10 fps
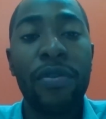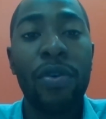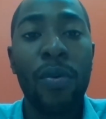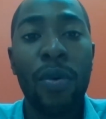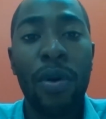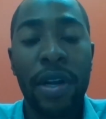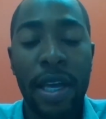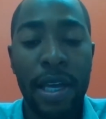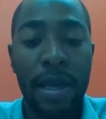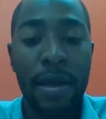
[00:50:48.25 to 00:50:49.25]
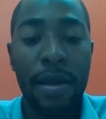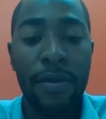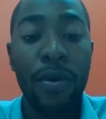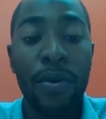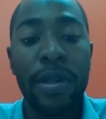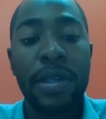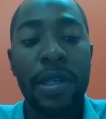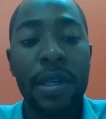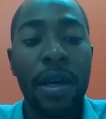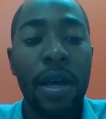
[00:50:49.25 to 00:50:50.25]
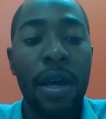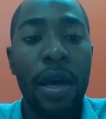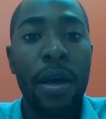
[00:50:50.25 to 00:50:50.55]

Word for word: one of your working uh, fluids.